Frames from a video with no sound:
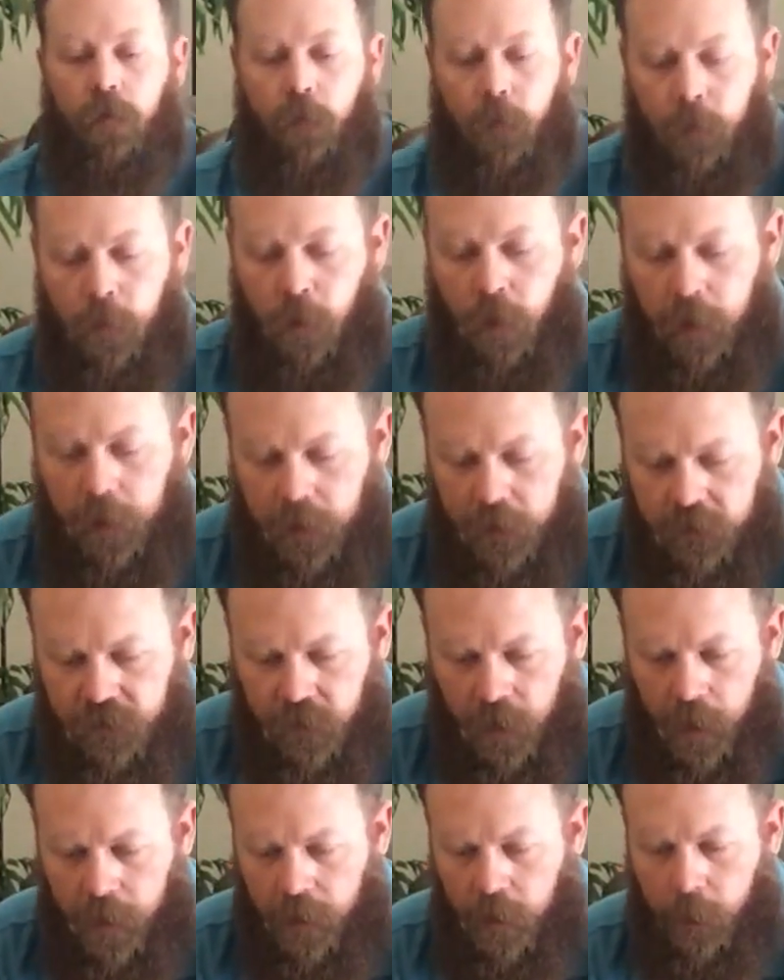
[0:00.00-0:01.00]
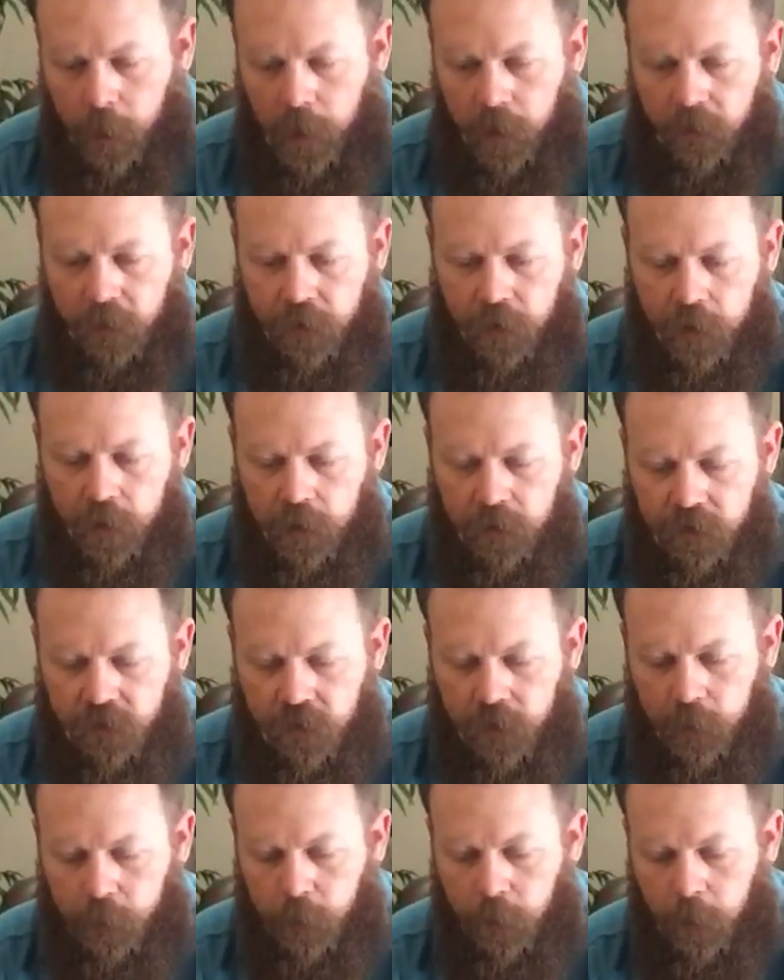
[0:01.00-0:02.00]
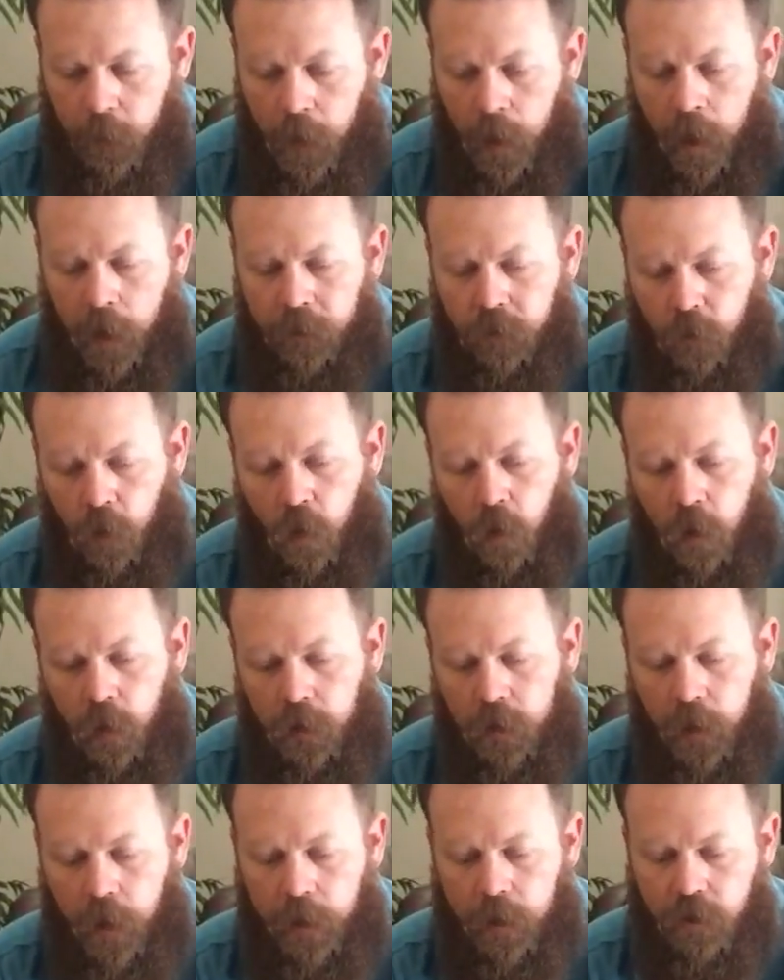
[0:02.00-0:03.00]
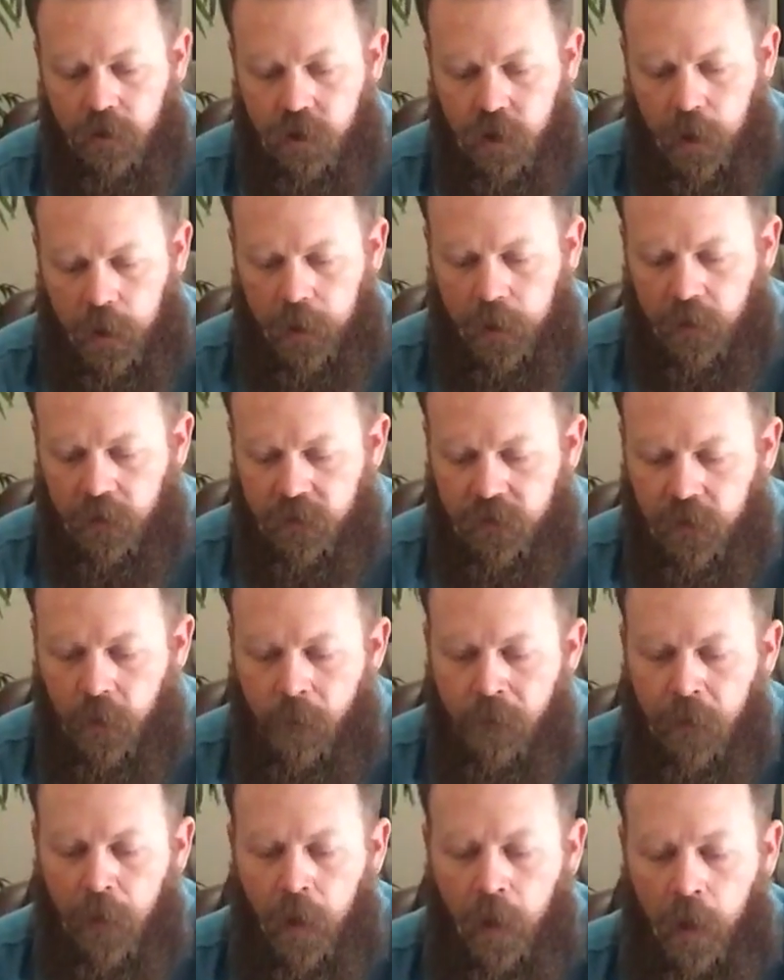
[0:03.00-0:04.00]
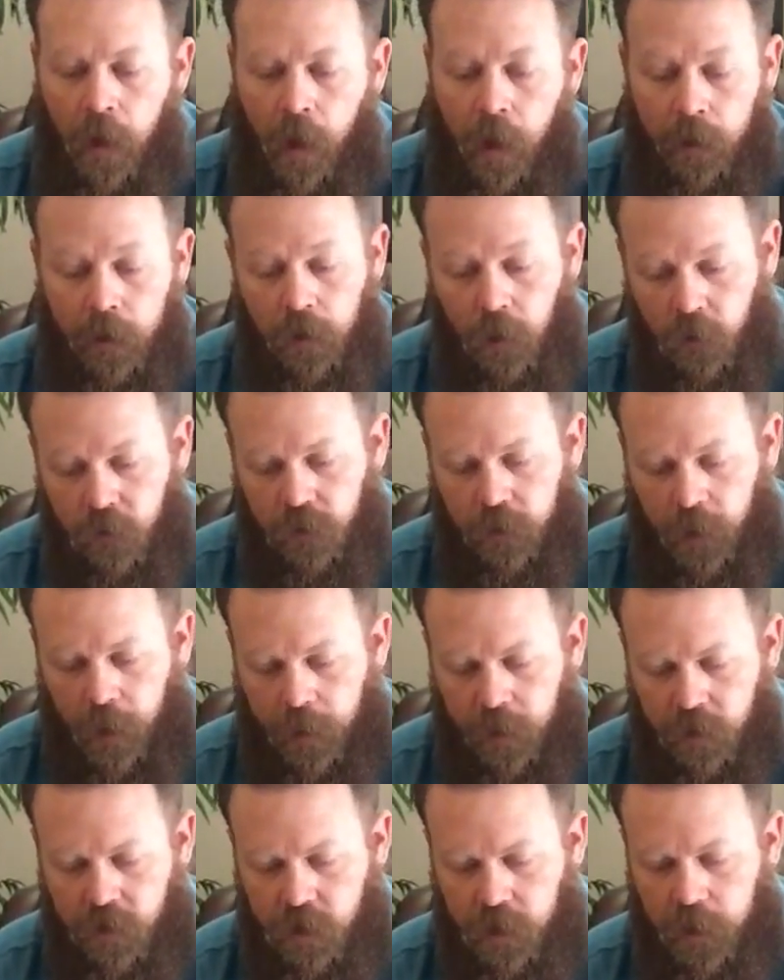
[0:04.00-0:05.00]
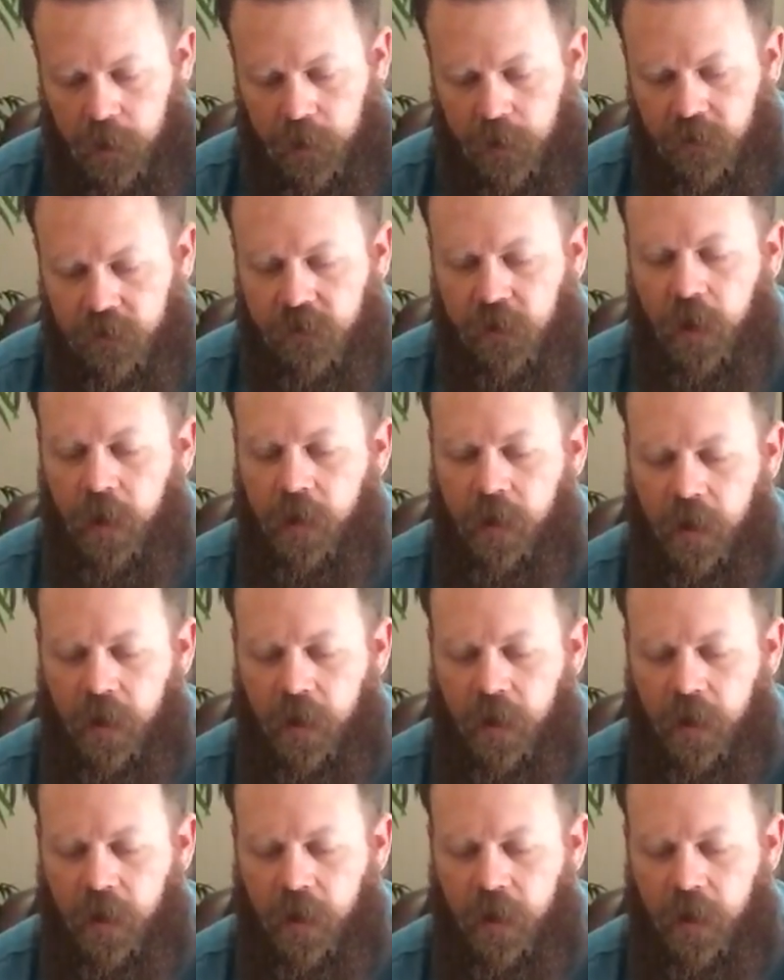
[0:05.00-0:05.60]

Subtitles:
Pretty excited about this. I throw a lot of jigs. I lose a lot of jigs,